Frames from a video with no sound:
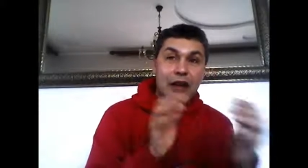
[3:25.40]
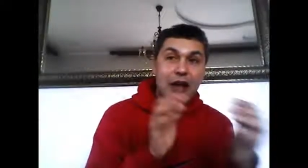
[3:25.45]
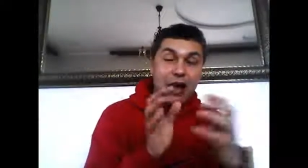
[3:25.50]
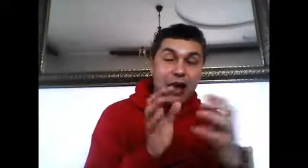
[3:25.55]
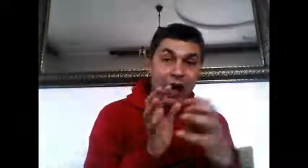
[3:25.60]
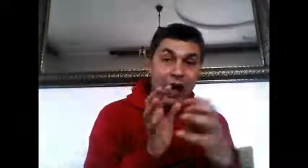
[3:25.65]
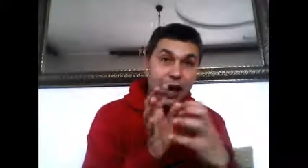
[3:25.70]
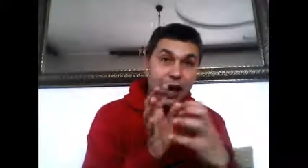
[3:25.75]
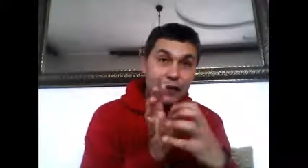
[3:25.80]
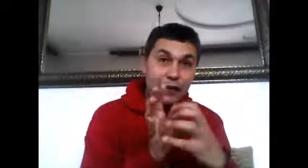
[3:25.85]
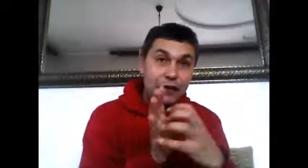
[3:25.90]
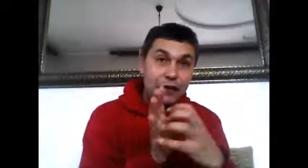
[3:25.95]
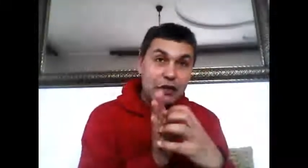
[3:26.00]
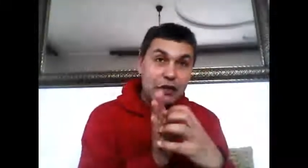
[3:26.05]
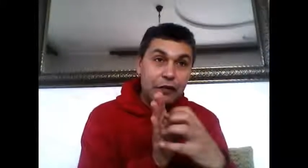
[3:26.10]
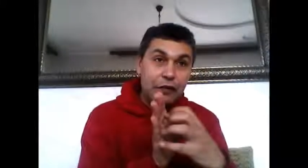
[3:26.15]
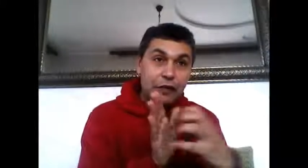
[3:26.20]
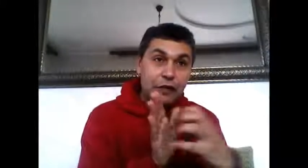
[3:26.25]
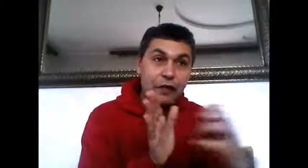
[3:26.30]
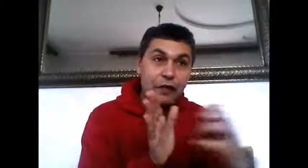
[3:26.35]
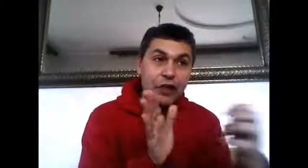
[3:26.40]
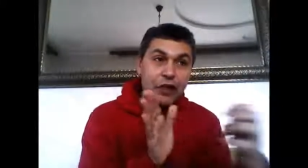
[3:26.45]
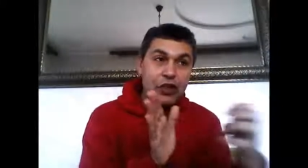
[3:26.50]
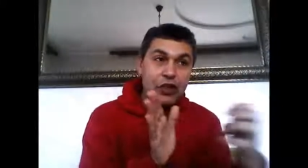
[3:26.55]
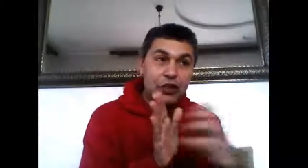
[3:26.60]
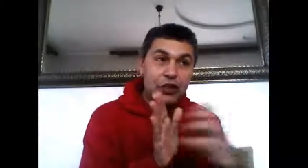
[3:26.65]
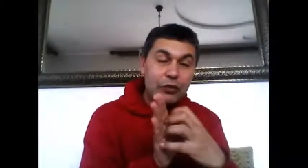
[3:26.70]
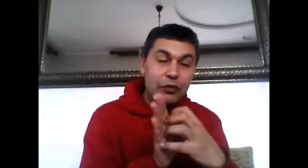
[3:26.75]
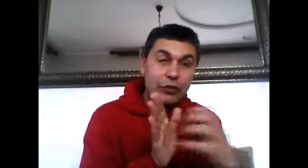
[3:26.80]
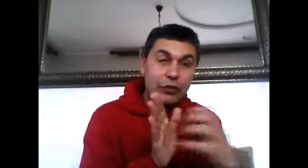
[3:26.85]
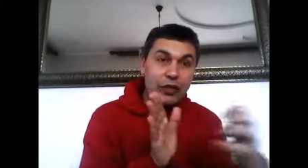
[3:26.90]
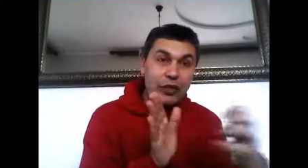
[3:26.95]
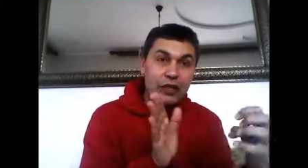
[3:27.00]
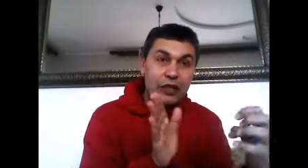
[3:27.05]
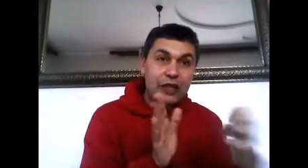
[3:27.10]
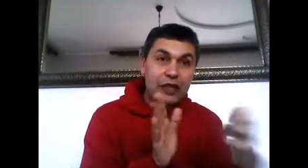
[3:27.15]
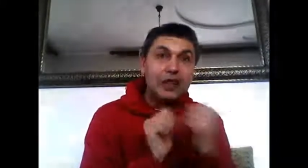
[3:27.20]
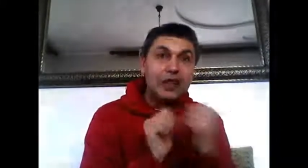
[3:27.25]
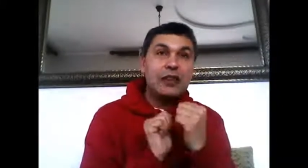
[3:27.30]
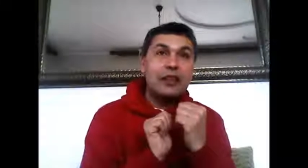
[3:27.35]
After finishing with
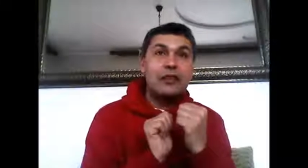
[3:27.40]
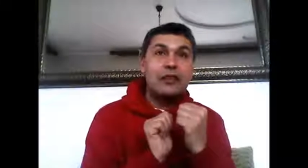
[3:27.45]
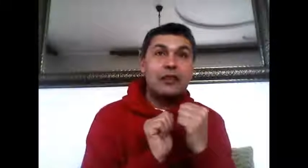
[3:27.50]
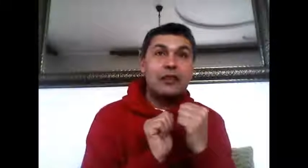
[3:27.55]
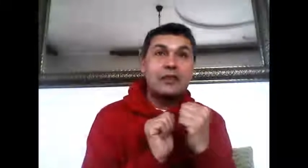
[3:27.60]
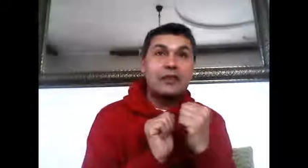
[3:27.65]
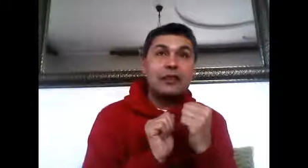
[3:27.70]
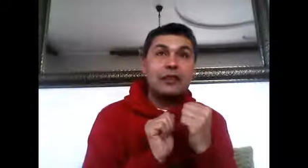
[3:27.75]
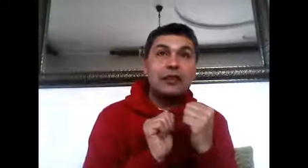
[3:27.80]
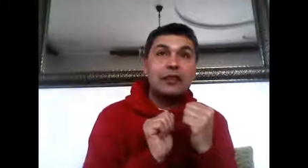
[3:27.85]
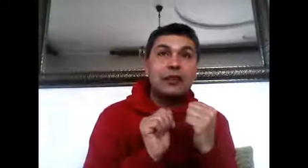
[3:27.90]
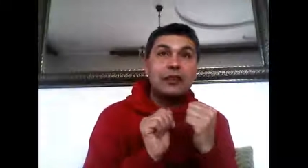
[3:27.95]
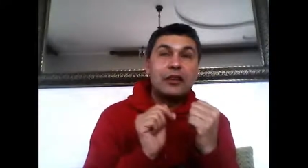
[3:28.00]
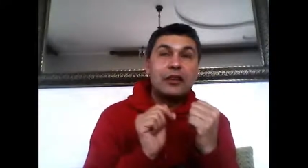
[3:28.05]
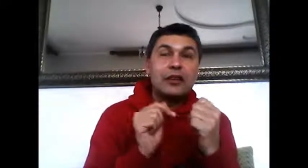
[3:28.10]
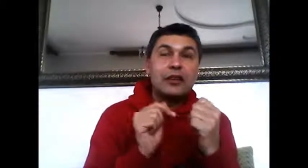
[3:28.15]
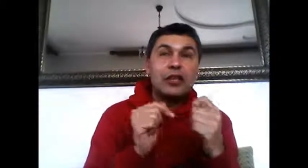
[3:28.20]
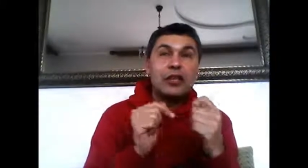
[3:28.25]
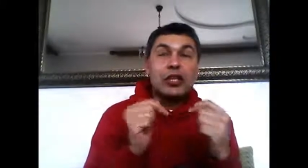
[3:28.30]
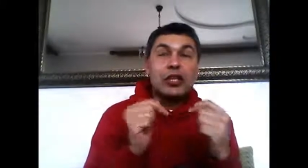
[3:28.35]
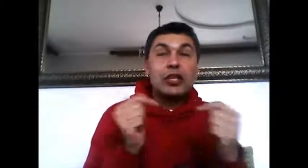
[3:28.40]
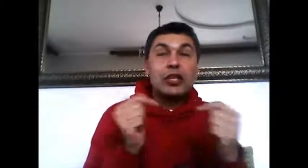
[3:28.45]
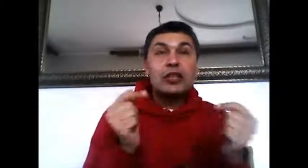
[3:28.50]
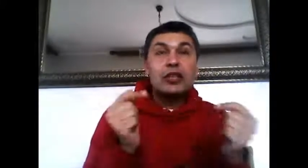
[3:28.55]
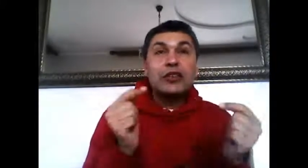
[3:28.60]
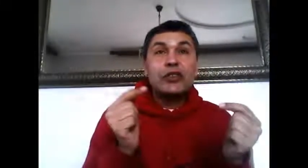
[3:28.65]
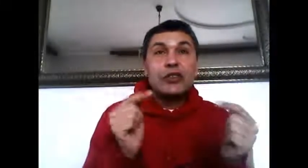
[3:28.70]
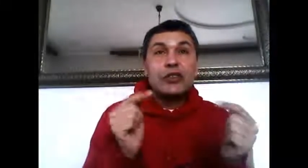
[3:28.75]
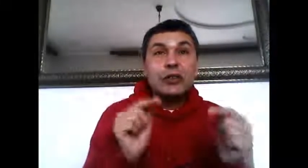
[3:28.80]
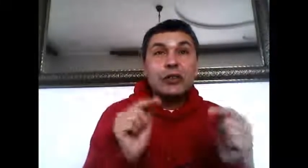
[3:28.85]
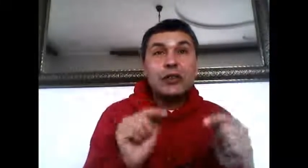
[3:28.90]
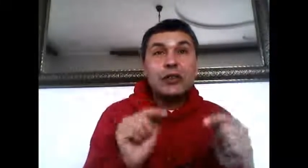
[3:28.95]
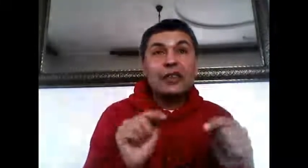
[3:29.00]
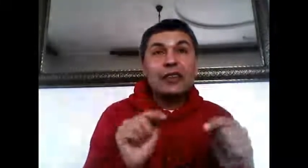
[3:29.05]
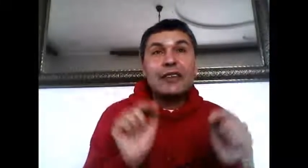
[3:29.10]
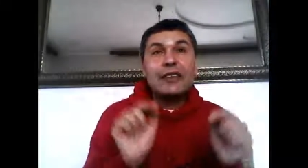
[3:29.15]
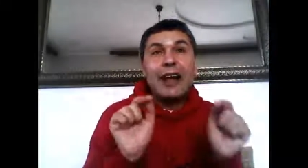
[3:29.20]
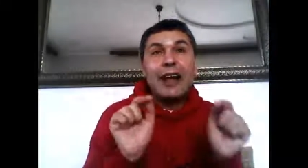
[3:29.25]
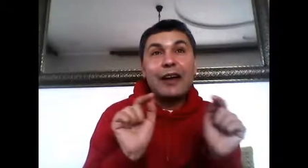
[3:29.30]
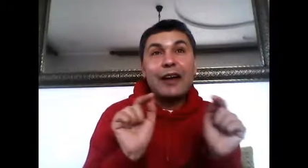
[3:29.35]
this, the
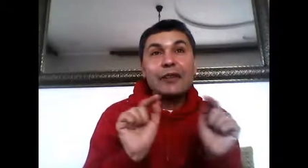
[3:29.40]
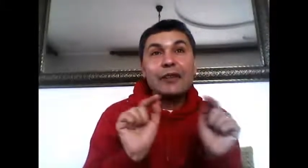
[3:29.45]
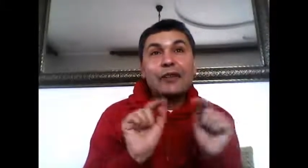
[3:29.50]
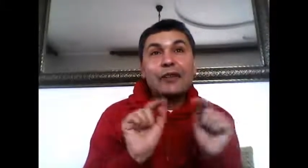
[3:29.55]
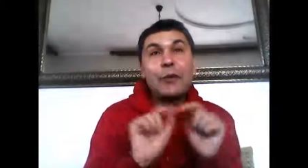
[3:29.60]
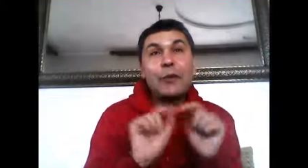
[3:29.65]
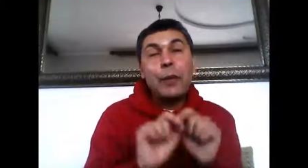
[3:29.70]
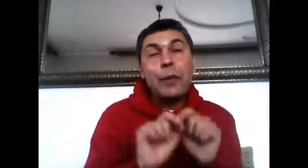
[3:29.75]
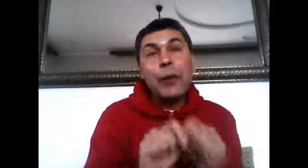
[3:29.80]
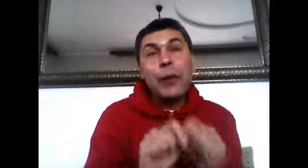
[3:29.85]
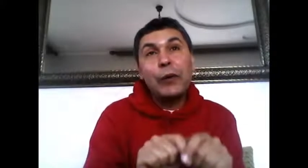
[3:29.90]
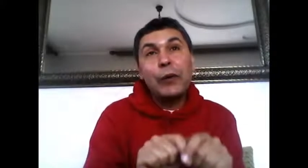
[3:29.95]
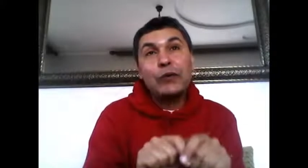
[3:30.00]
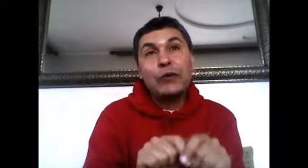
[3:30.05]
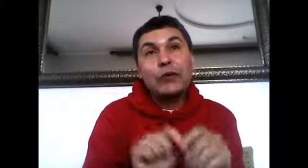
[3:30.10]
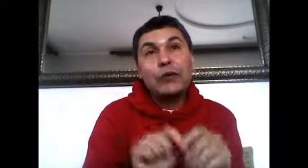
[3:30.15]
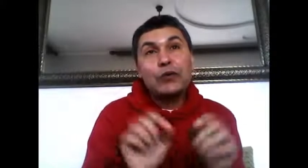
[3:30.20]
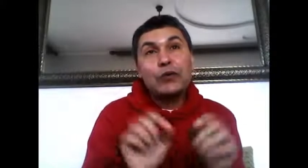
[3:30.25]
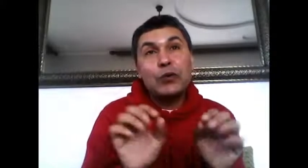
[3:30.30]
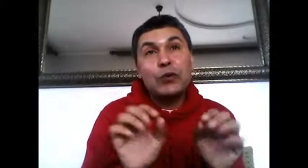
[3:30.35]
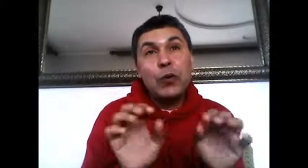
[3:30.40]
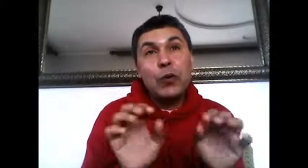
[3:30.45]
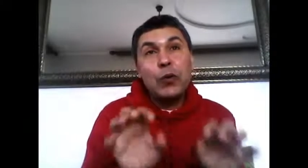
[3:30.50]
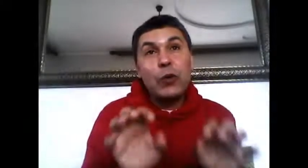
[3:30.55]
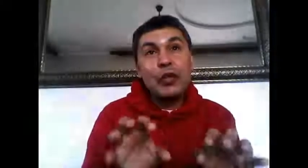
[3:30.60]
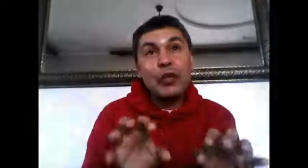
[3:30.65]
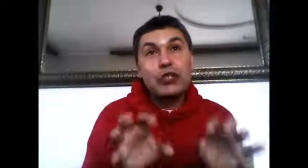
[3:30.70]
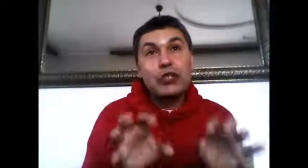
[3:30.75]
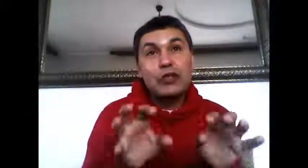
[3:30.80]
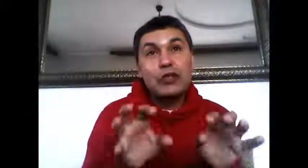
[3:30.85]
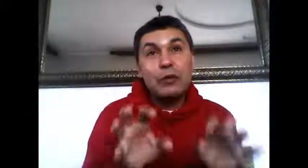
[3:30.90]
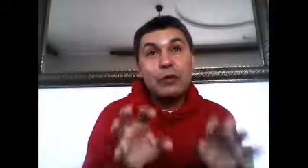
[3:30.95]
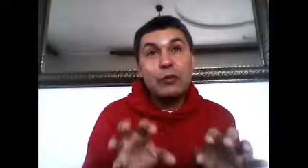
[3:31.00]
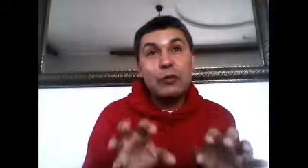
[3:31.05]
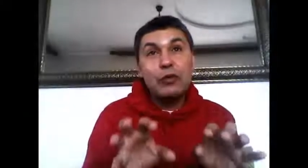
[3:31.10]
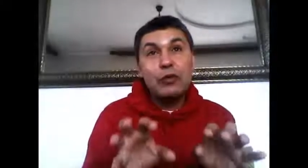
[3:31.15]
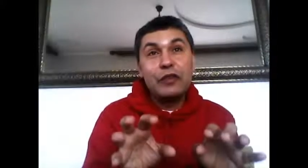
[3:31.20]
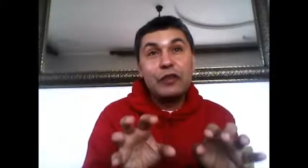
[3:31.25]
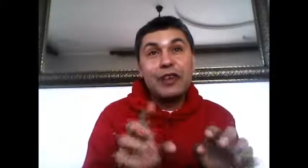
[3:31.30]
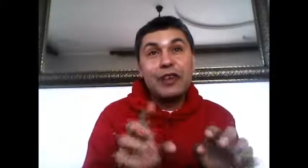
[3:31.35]
students are supposed to watch the
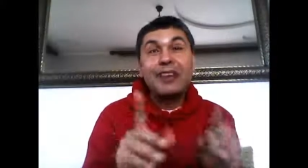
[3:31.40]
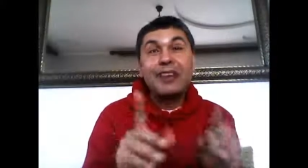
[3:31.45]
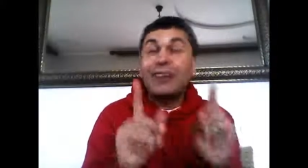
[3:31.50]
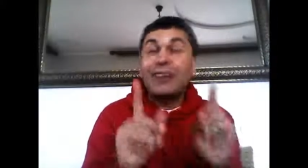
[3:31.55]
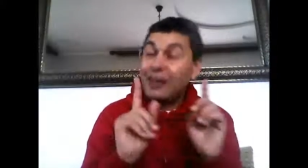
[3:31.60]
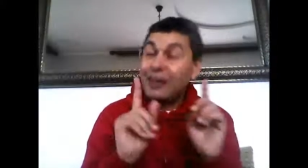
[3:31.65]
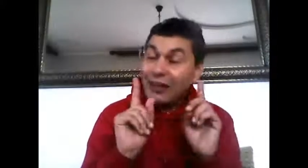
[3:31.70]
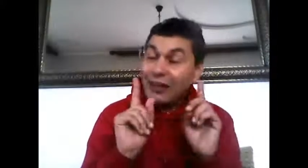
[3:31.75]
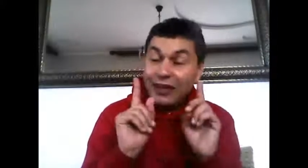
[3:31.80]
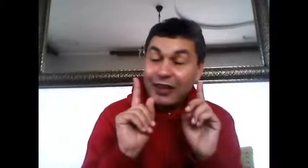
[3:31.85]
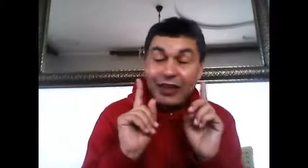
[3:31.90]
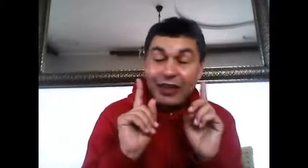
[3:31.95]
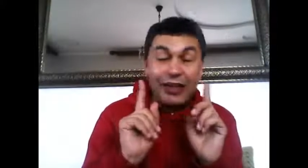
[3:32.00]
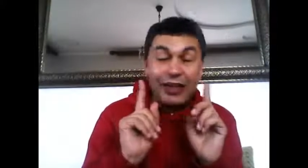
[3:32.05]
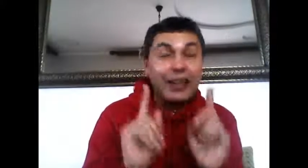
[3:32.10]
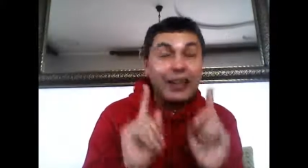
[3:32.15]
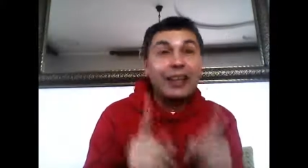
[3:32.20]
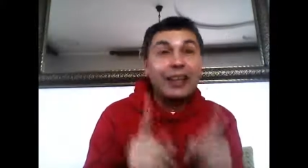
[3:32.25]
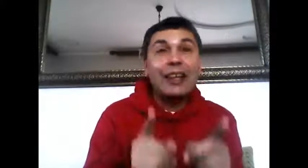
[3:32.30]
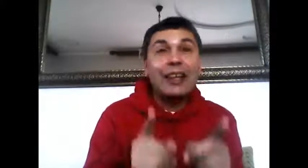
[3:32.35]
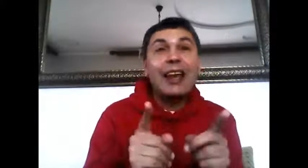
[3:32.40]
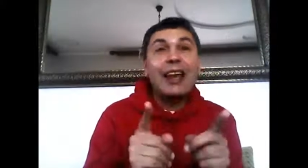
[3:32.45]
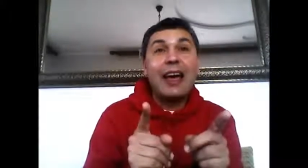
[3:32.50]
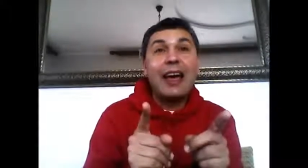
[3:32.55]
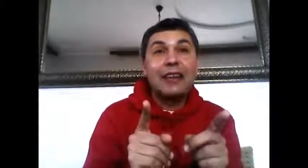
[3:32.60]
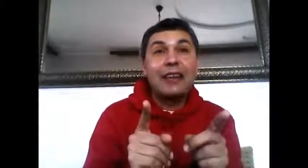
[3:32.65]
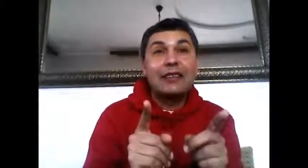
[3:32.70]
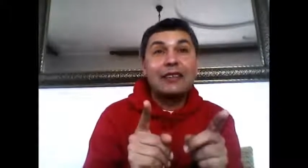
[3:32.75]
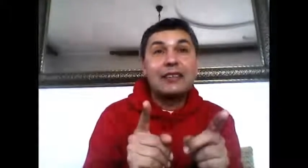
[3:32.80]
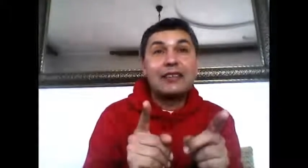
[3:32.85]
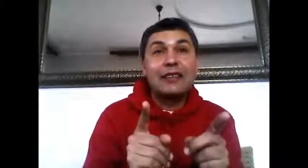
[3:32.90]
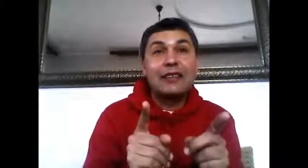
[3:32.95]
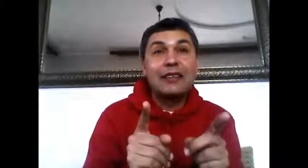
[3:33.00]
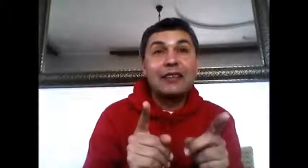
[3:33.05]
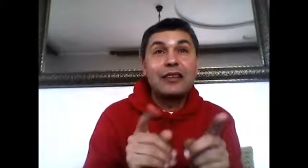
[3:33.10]
movie in class.